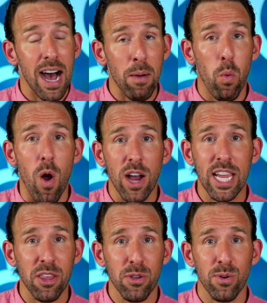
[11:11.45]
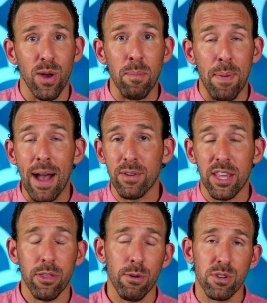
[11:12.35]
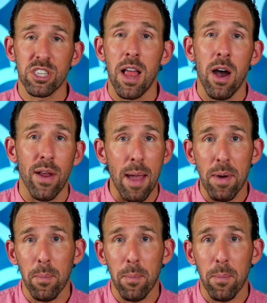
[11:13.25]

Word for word: i'm walking through i'm bounding through snow and i'm